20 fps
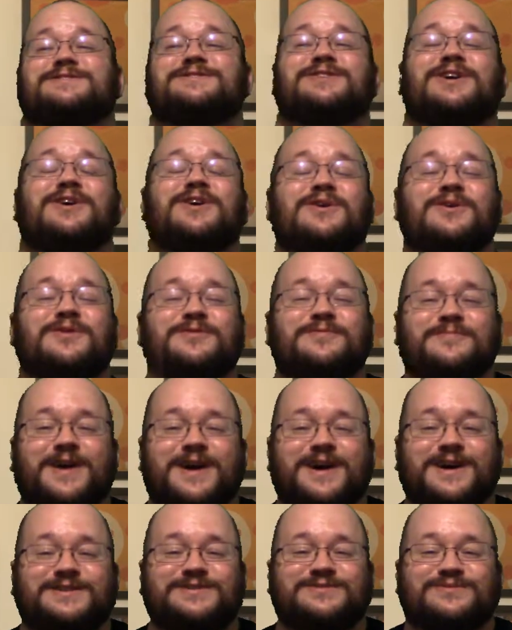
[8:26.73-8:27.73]
so
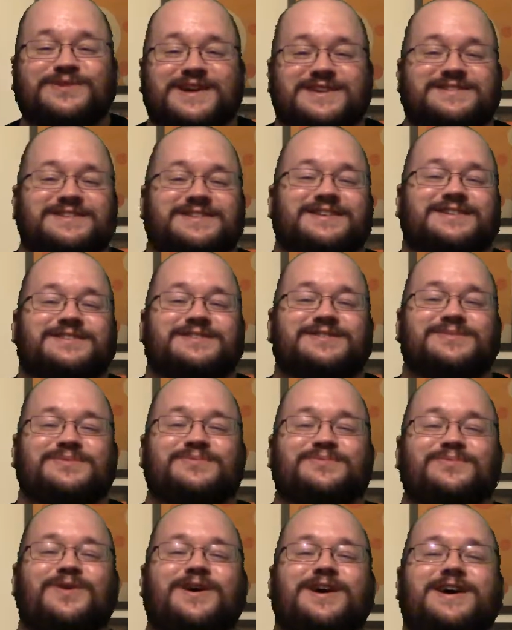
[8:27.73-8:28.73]
much wrestling to
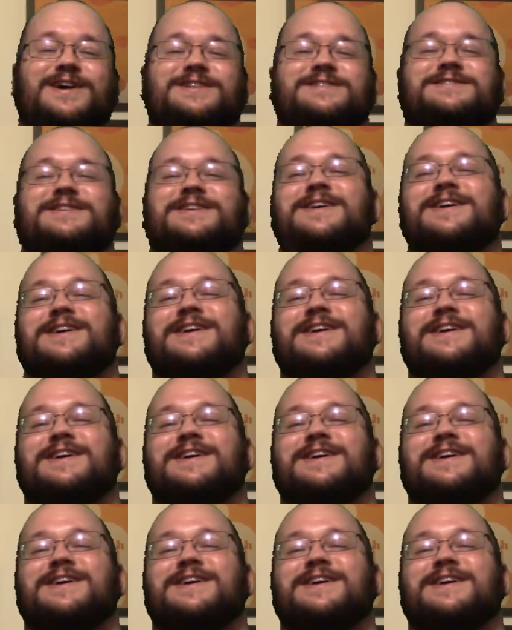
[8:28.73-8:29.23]
watch.